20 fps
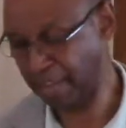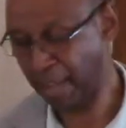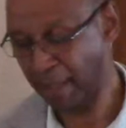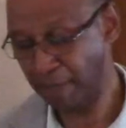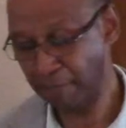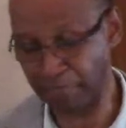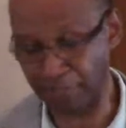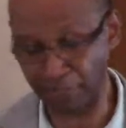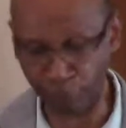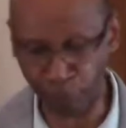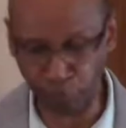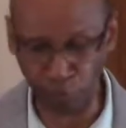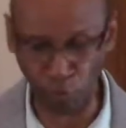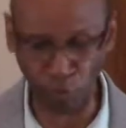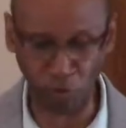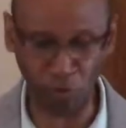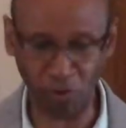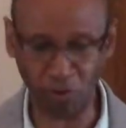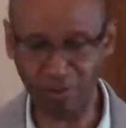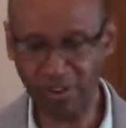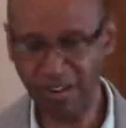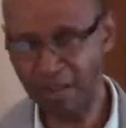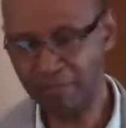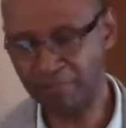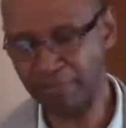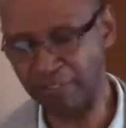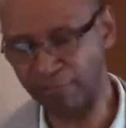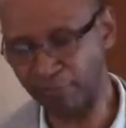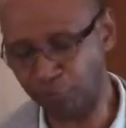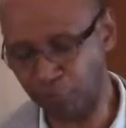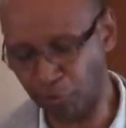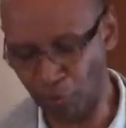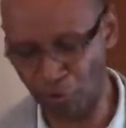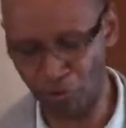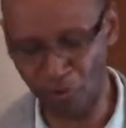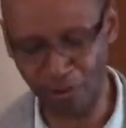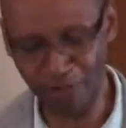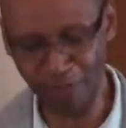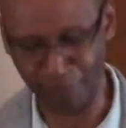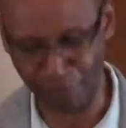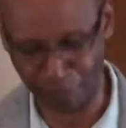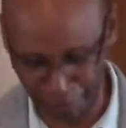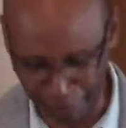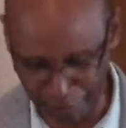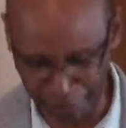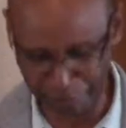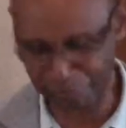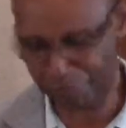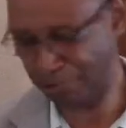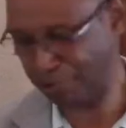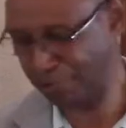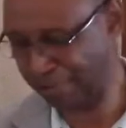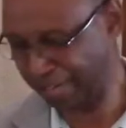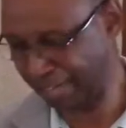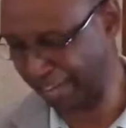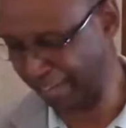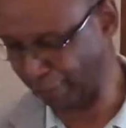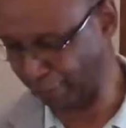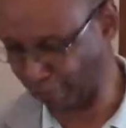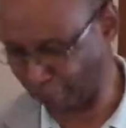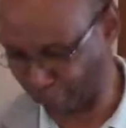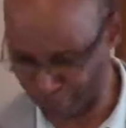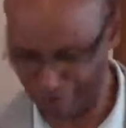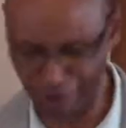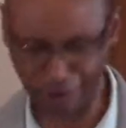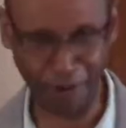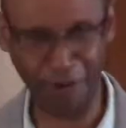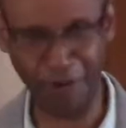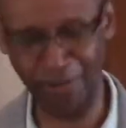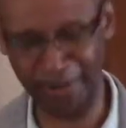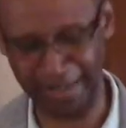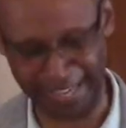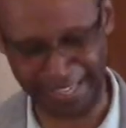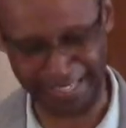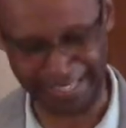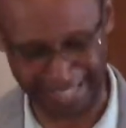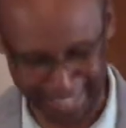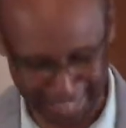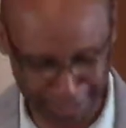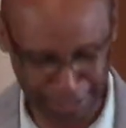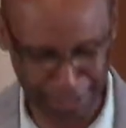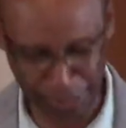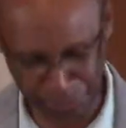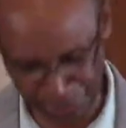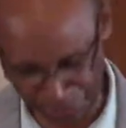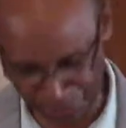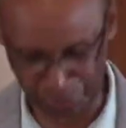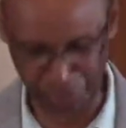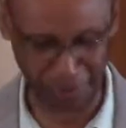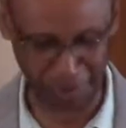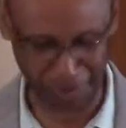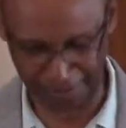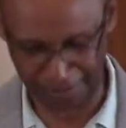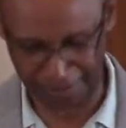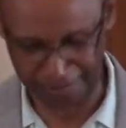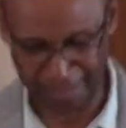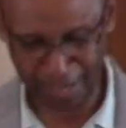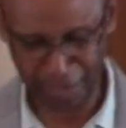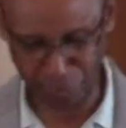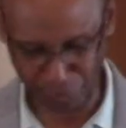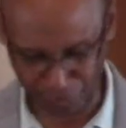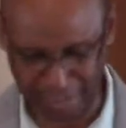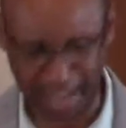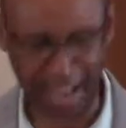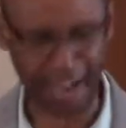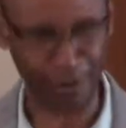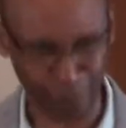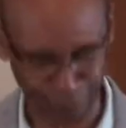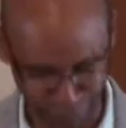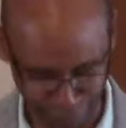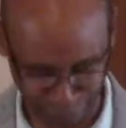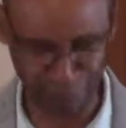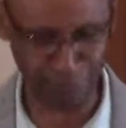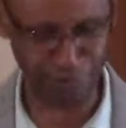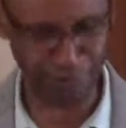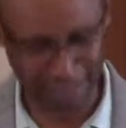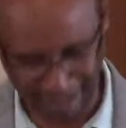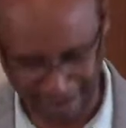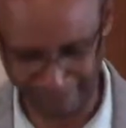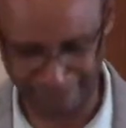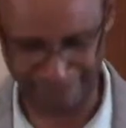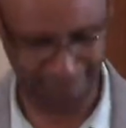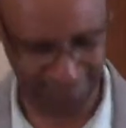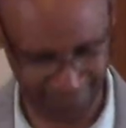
Before, before virtue can grow in any soil, you've got to root up